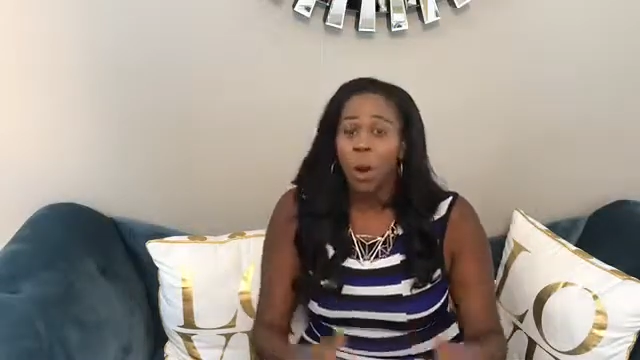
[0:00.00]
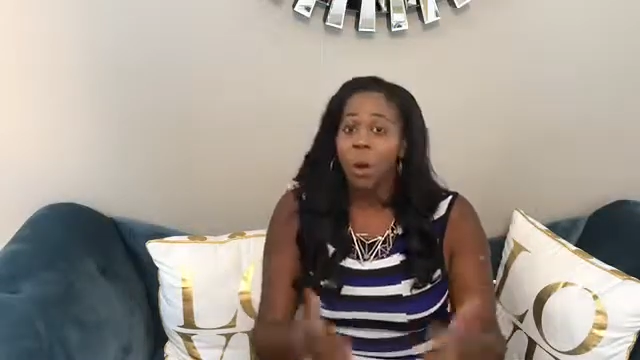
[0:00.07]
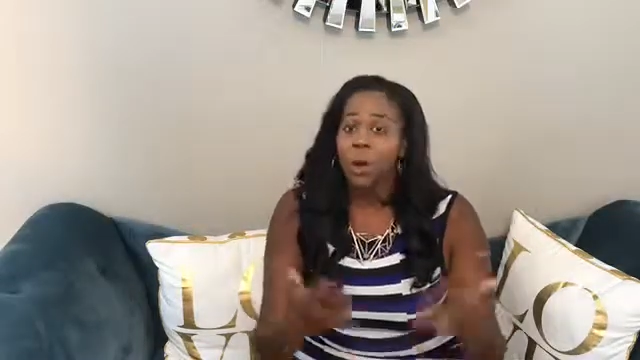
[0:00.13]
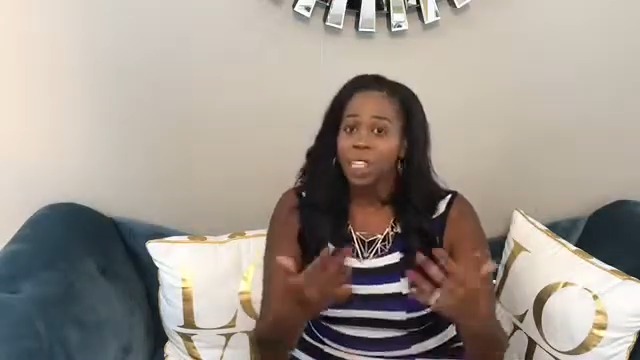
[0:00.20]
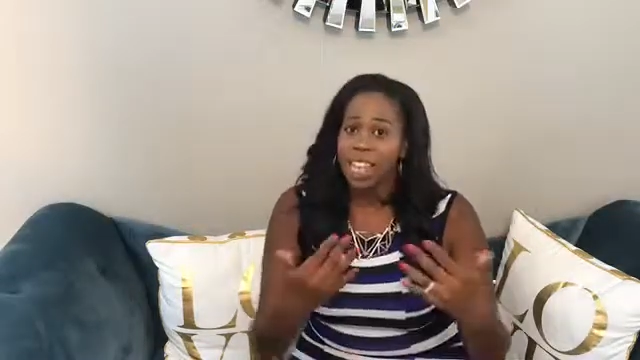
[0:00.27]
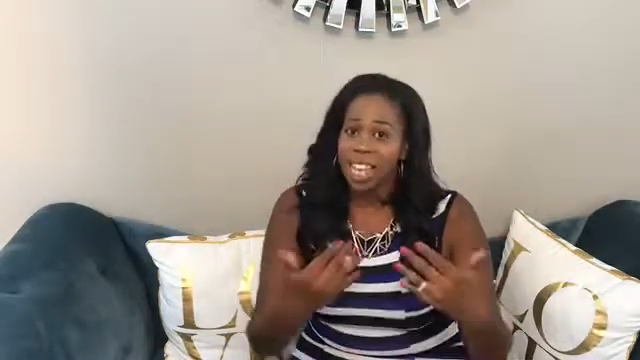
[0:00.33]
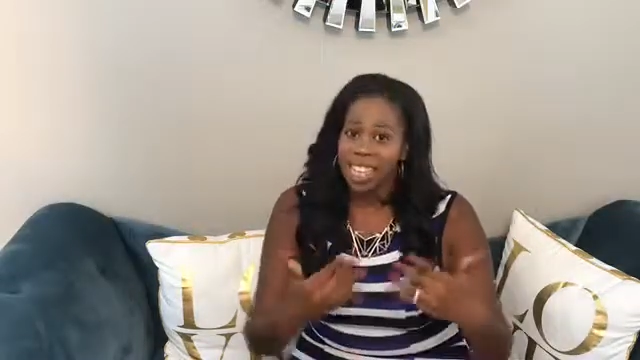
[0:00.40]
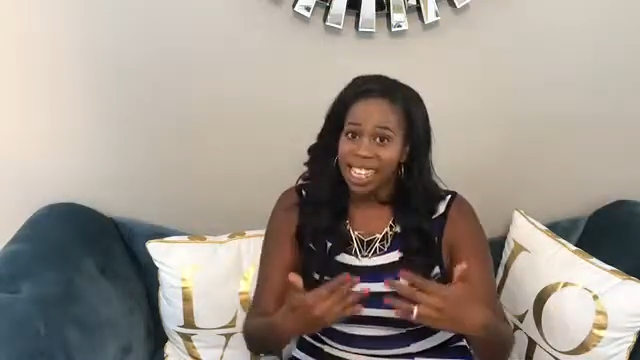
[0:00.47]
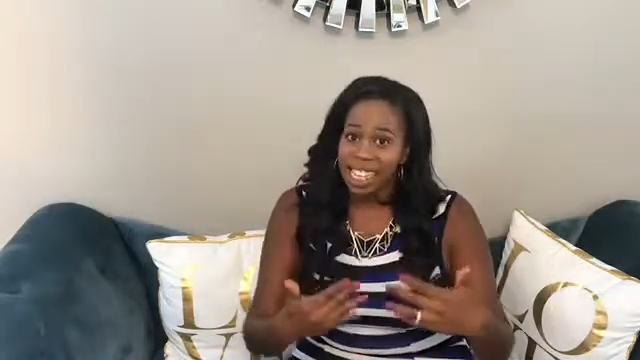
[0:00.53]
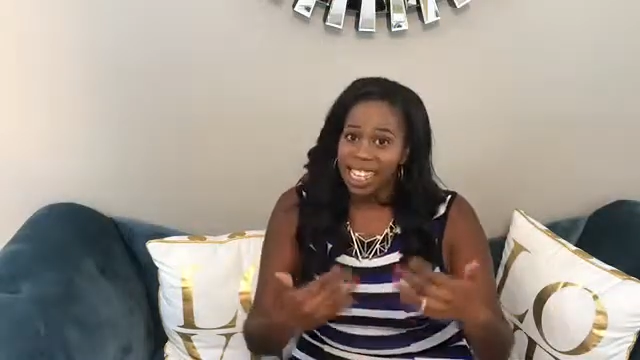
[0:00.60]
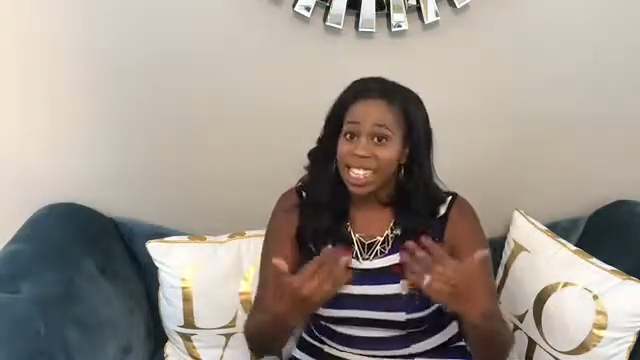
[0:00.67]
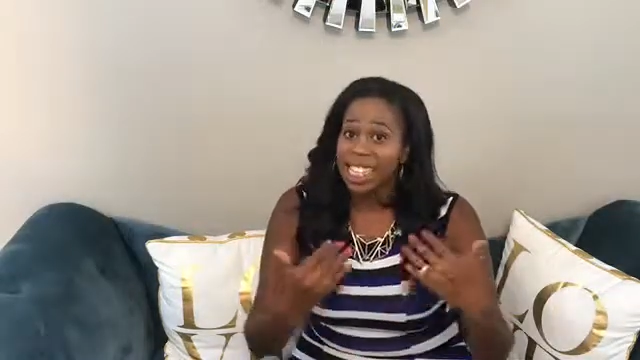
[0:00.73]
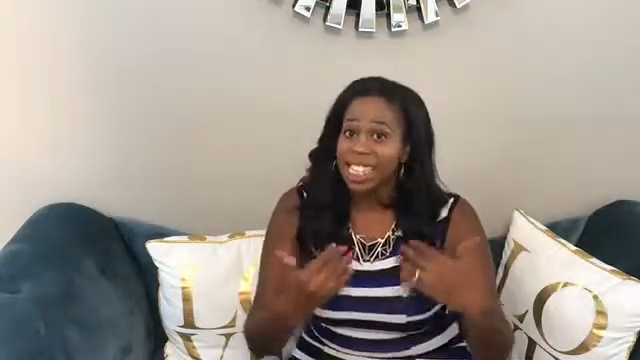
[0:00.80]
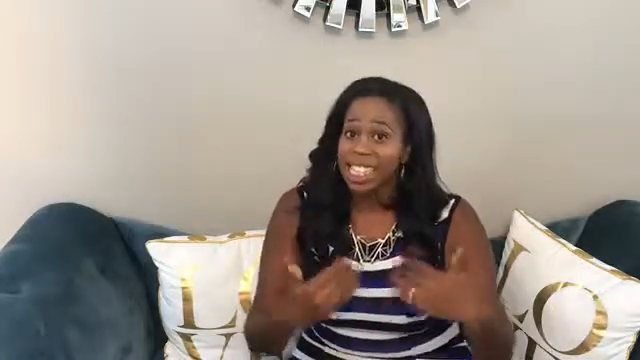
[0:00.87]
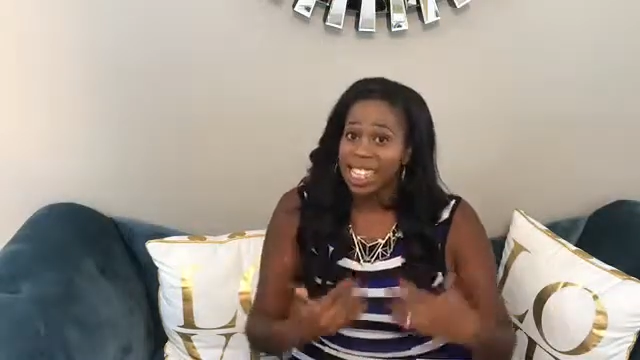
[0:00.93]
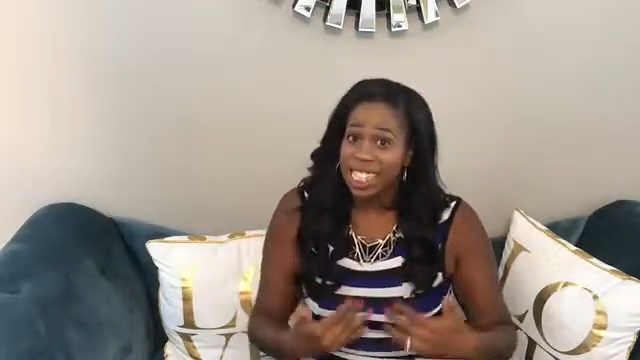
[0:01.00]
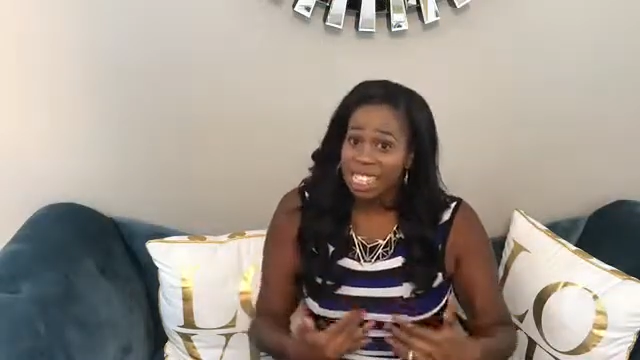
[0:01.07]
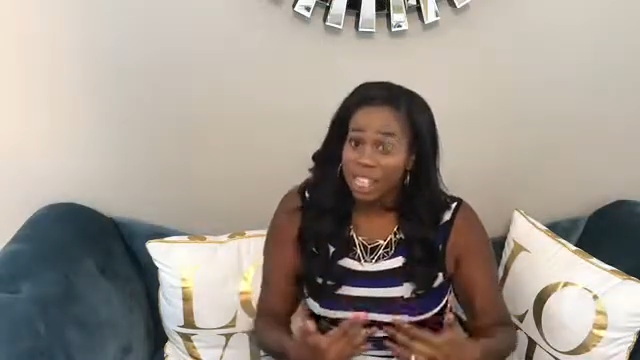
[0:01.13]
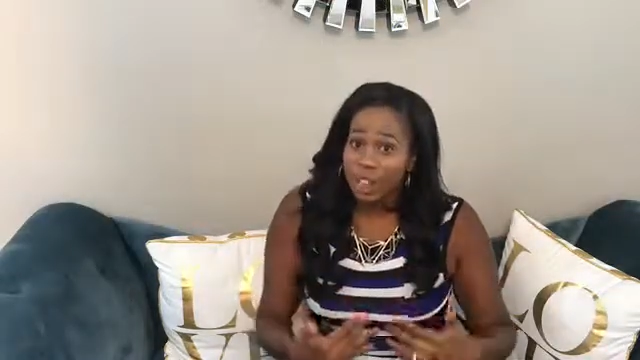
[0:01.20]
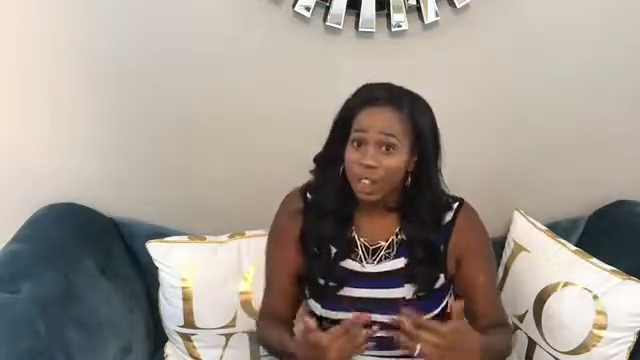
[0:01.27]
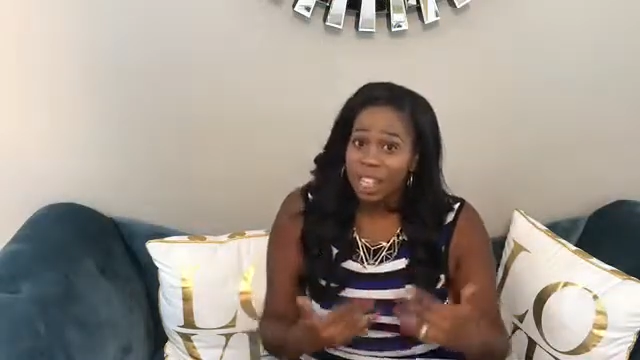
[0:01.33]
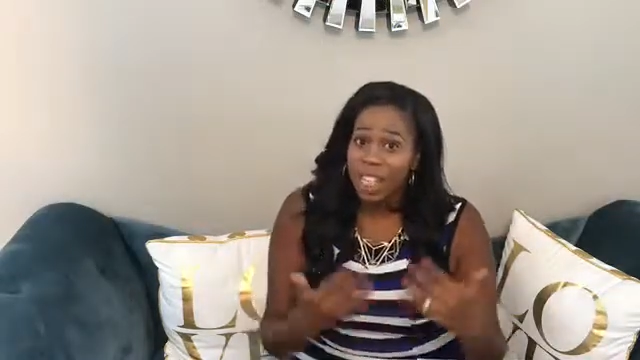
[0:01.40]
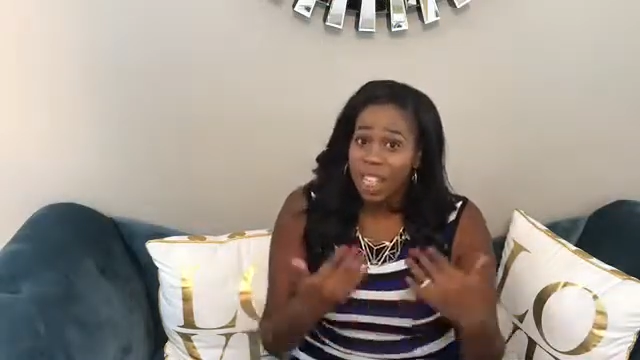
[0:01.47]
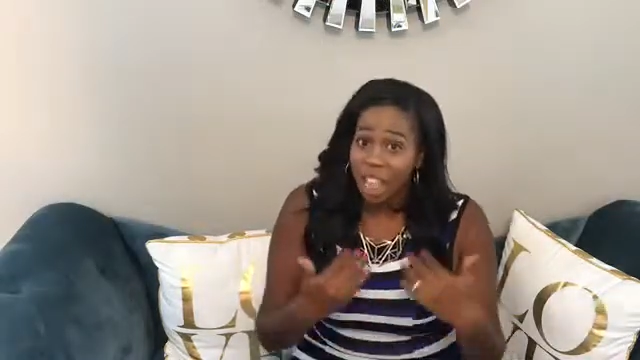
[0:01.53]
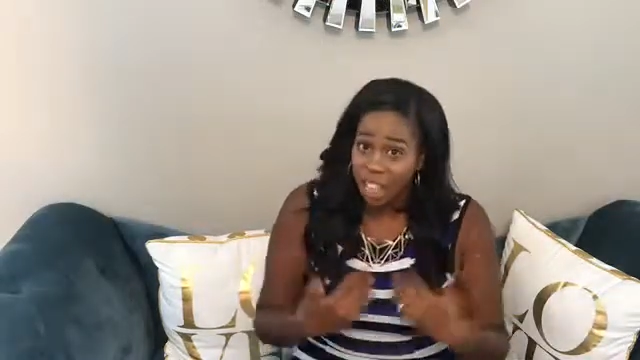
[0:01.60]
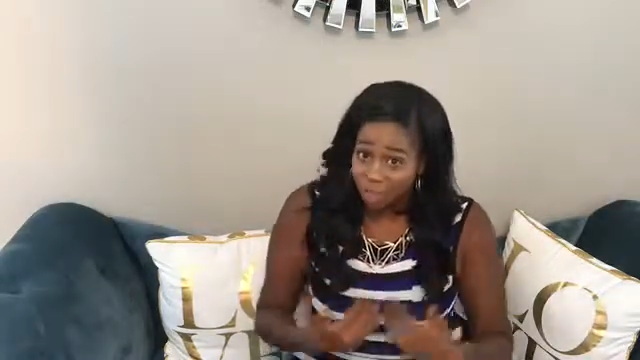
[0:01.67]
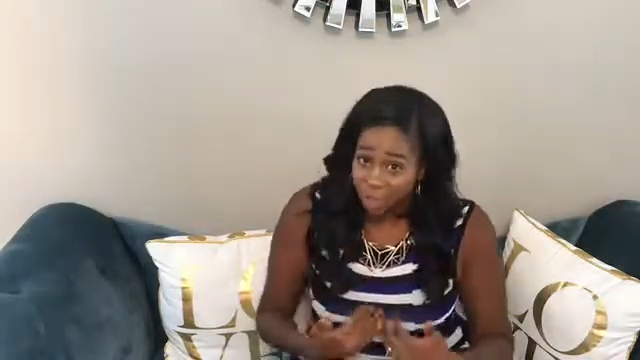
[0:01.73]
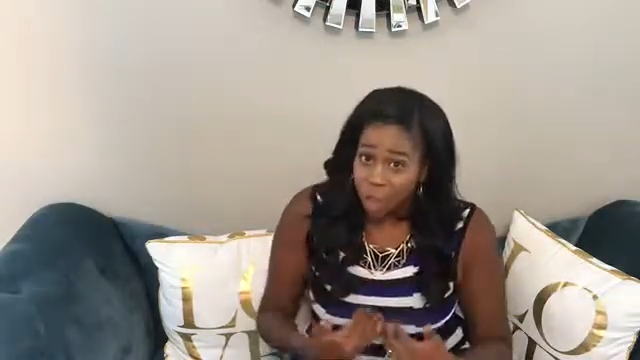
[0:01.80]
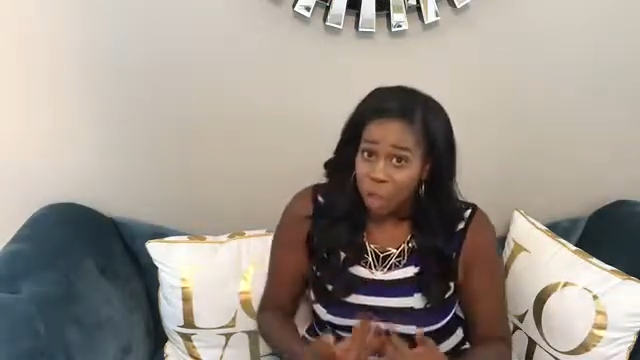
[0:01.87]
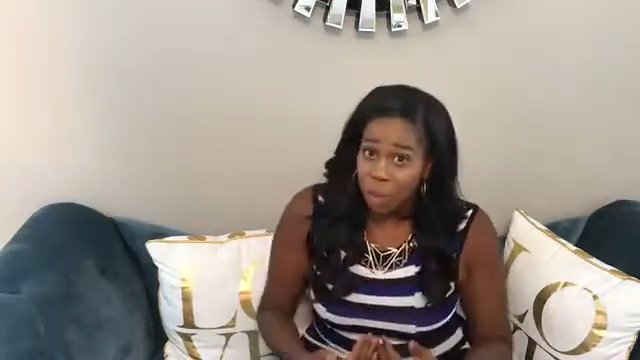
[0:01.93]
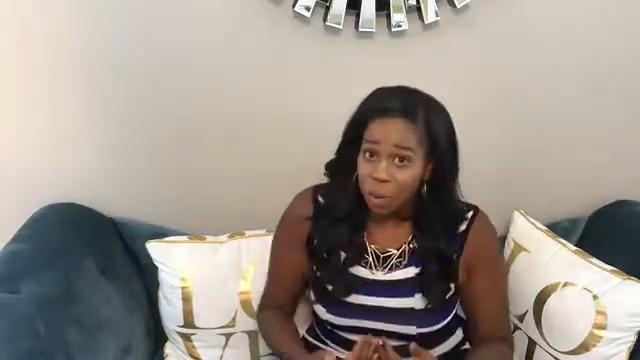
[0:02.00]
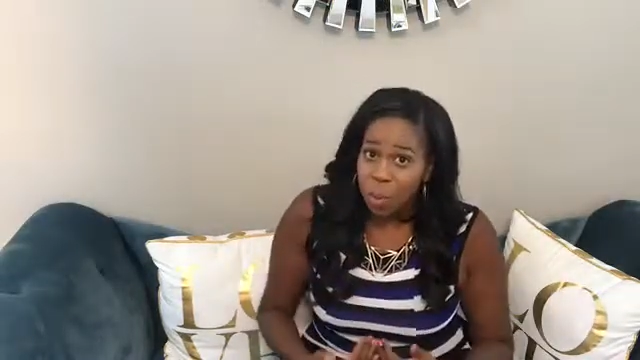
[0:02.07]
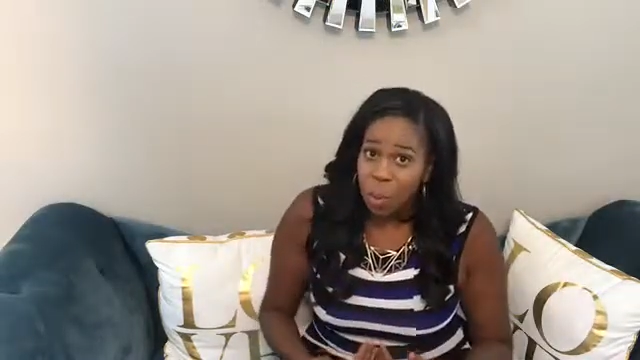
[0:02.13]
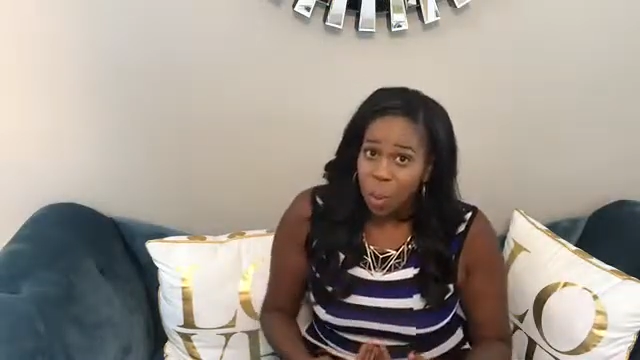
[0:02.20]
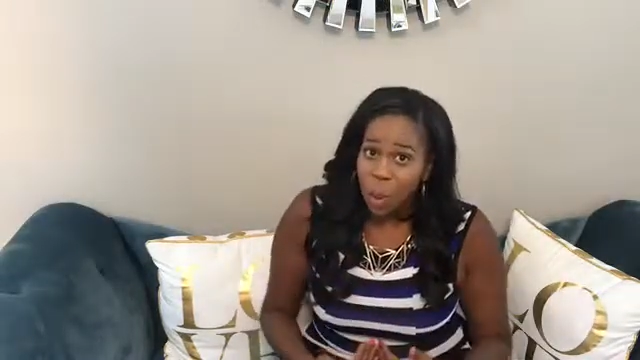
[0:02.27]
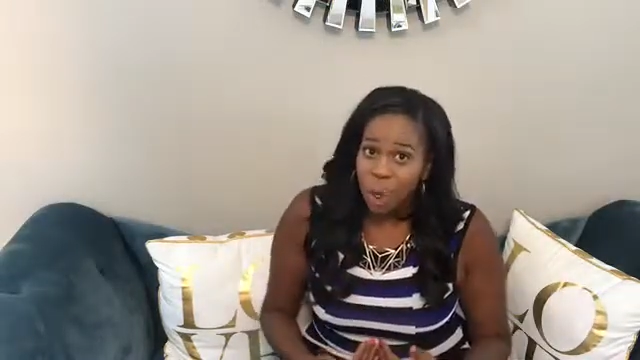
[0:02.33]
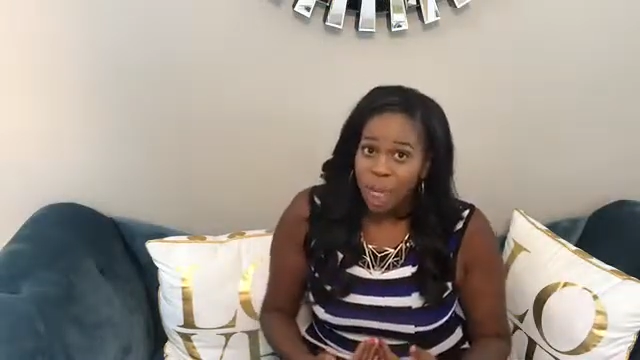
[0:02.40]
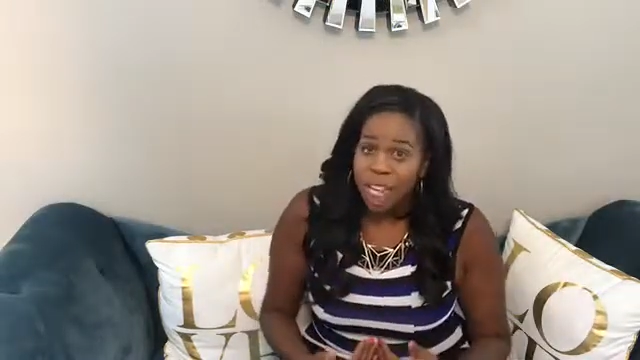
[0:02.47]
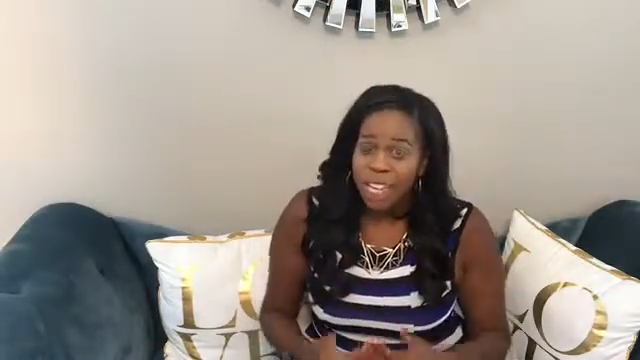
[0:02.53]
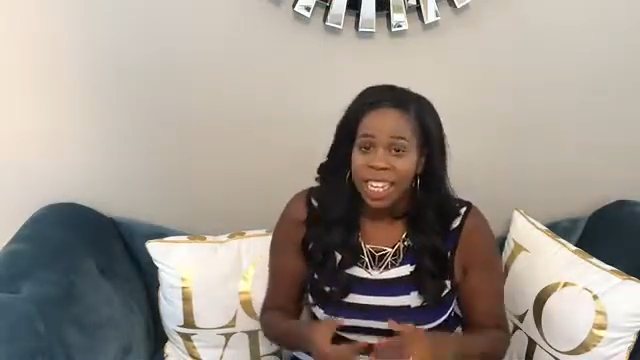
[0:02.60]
or that he's considering loving you more,